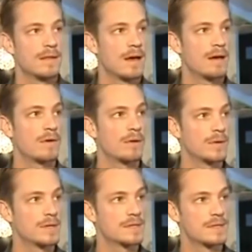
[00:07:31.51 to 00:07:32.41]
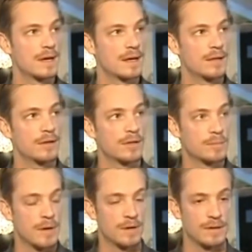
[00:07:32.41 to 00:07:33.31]
I've always looked
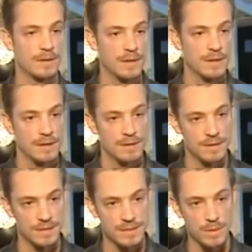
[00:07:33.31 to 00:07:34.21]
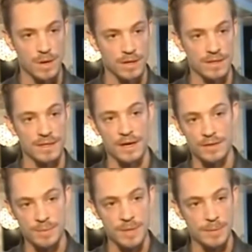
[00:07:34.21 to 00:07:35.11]
upon this quality in other
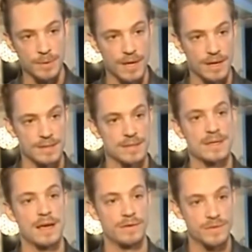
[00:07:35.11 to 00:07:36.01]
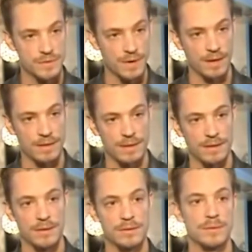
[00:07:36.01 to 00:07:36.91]
people as a sign of strength. I
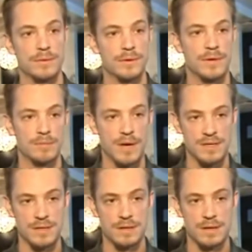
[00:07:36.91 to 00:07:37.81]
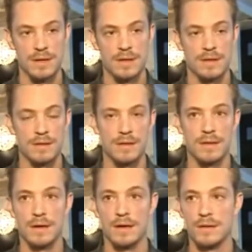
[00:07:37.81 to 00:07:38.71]
think you can measure
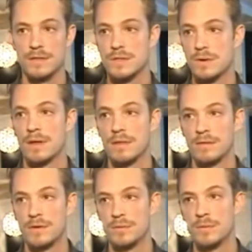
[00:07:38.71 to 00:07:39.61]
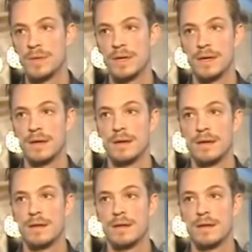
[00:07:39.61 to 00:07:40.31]
the strength of a human being